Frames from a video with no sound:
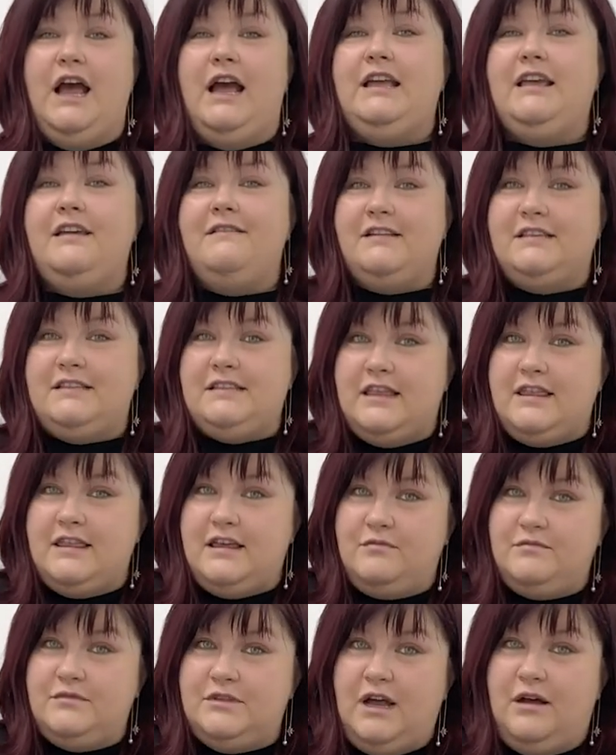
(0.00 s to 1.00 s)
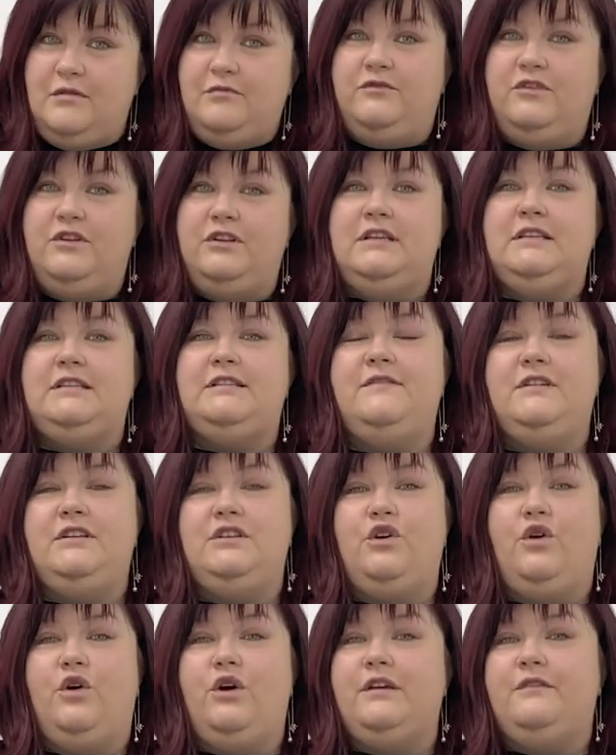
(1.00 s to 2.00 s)
Give us a thumbs up for this
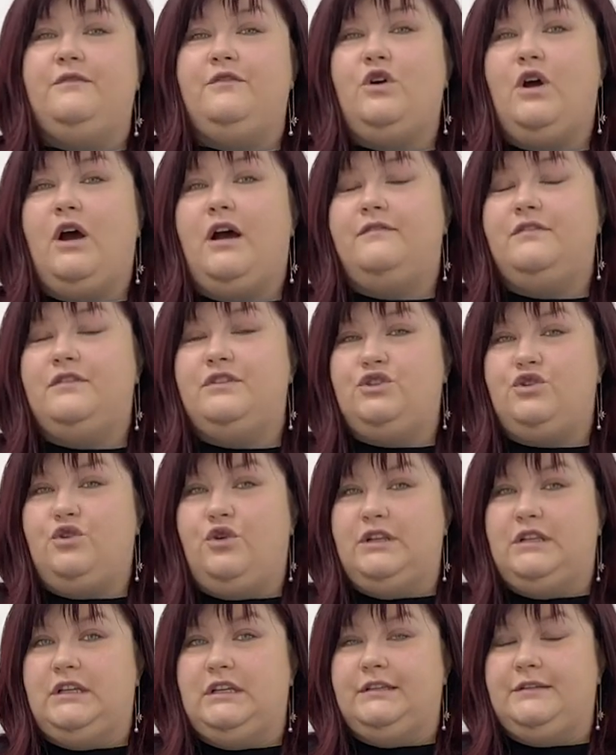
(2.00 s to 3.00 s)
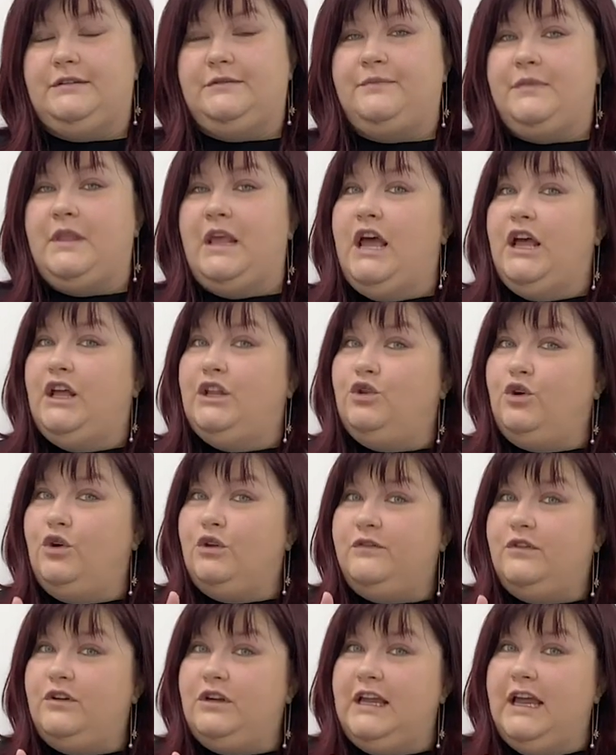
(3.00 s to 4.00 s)
video if you have enjoyed it.
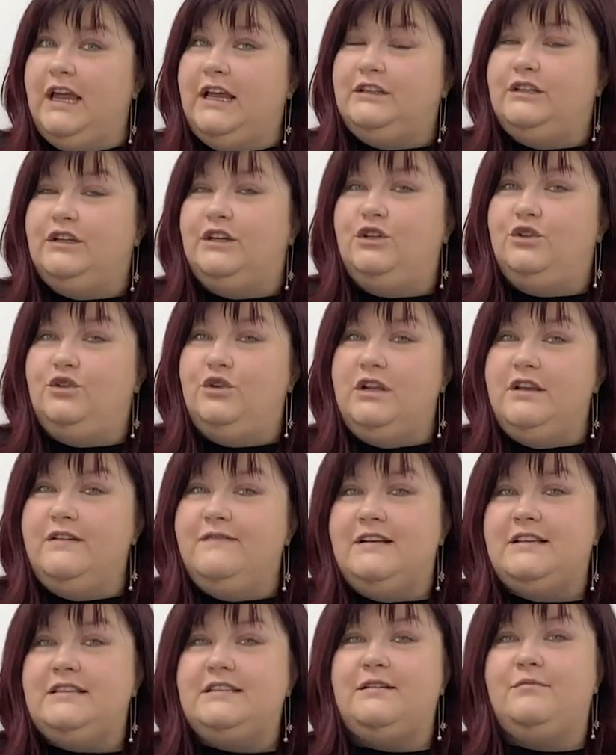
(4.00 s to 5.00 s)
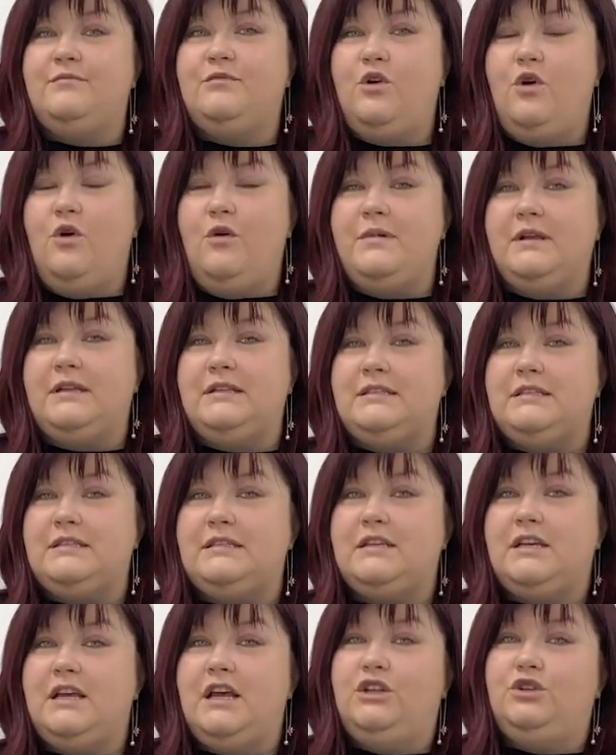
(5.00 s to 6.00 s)
Don't forget to leave us some
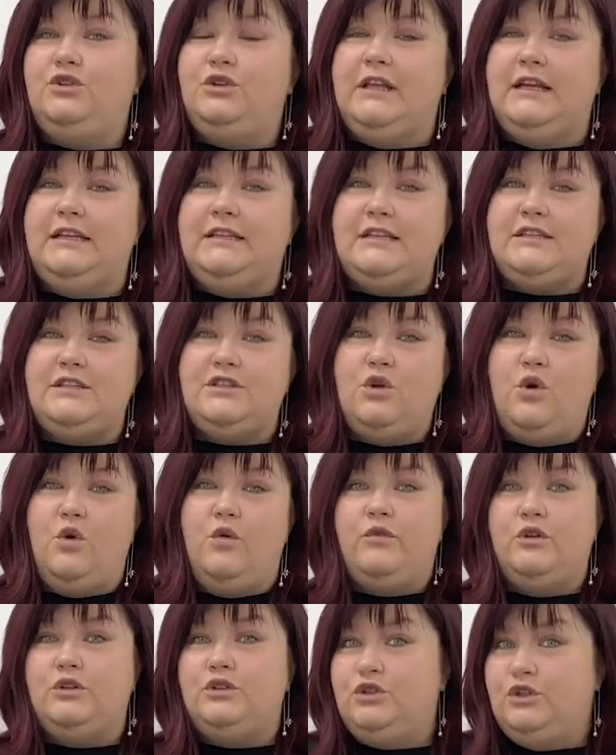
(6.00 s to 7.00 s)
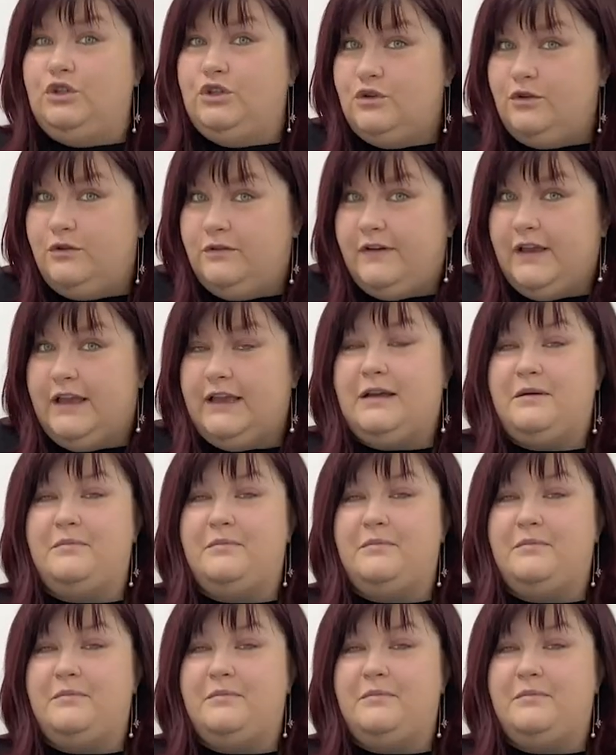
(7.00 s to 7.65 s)
comments to let us know what do you think